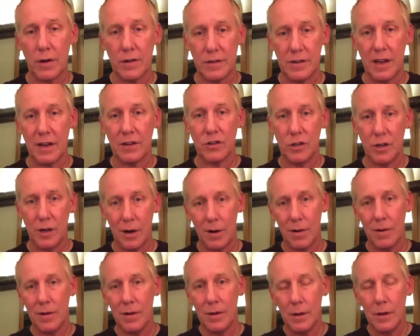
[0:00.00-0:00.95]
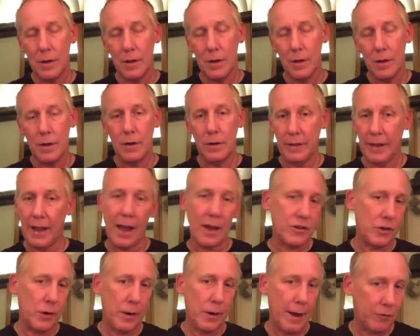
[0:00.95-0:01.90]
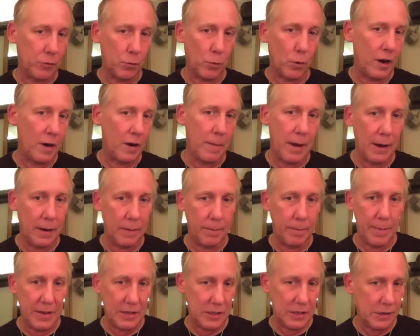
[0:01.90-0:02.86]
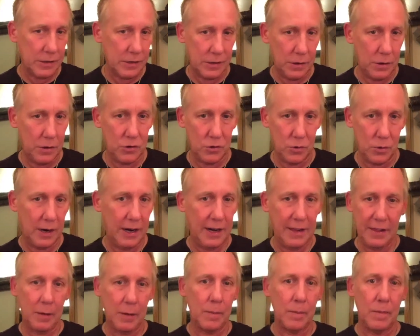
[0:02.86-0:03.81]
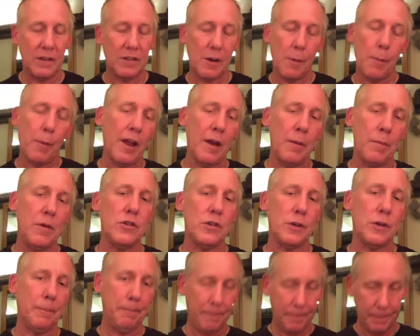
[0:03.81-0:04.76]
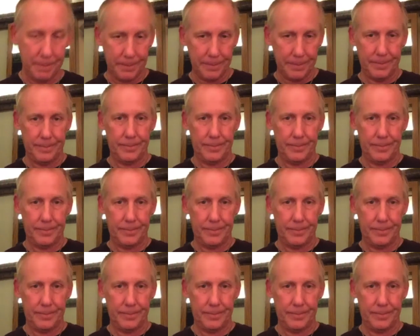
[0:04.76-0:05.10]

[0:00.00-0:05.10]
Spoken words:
starts next year, the guys don't have to worry about businesses or anything except playing music.